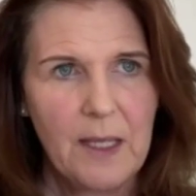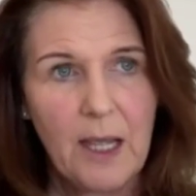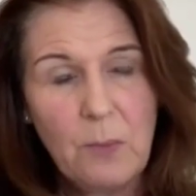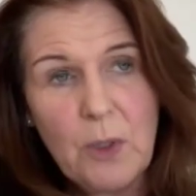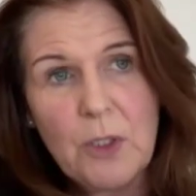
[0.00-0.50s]

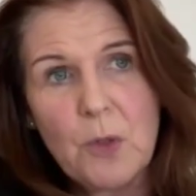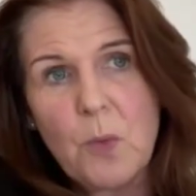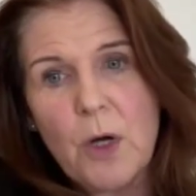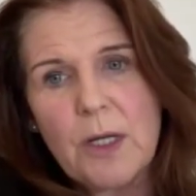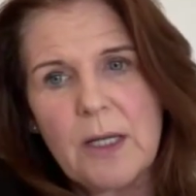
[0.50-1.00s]
and when you're
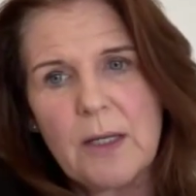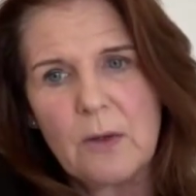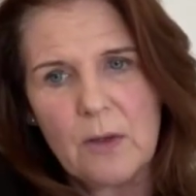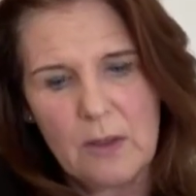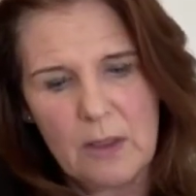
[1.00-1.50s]

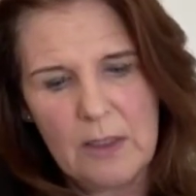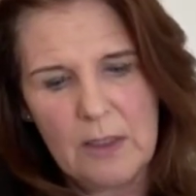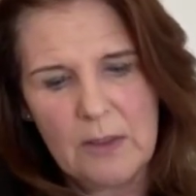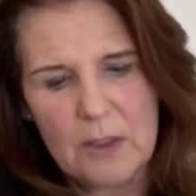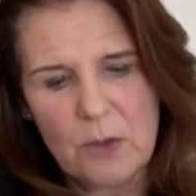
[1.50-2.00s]
working in
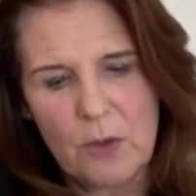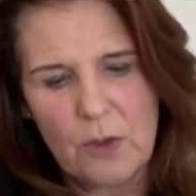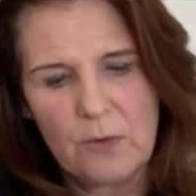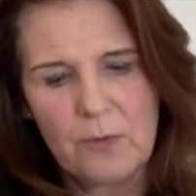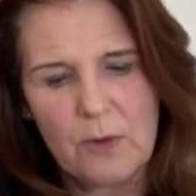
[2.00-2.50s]
the sort
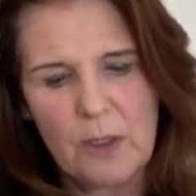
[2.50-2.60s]
of,